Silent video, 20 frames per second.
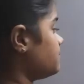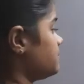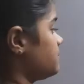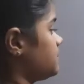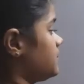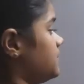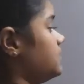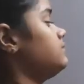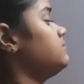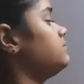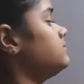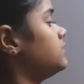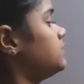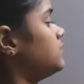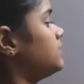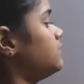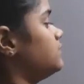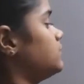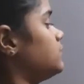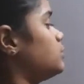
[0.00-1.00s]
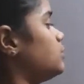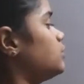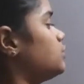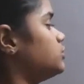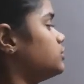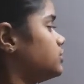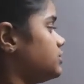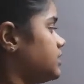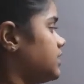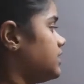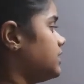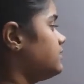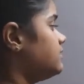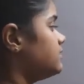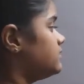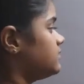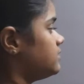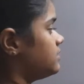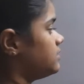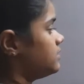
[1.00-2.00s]
then we conjugate
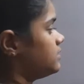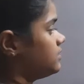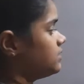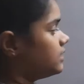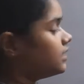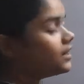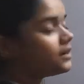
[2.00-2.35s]
it